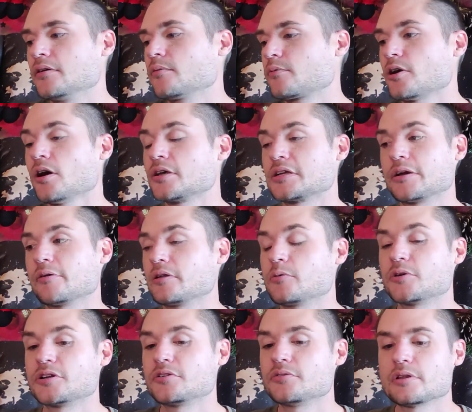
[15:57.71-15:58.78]
Oh, God, I really
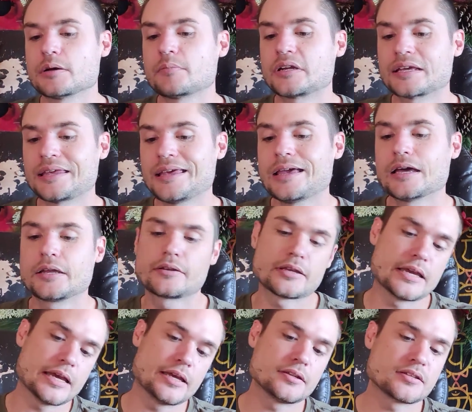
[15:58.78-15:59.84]
want to do that, but I can't.
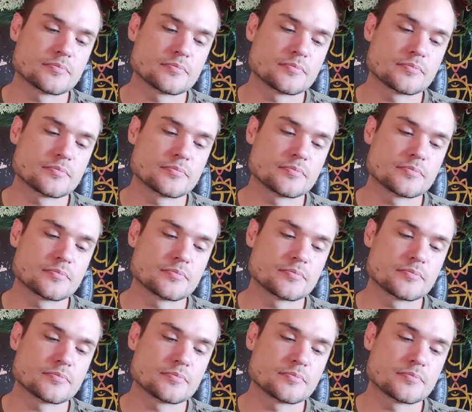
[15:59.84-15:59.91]
And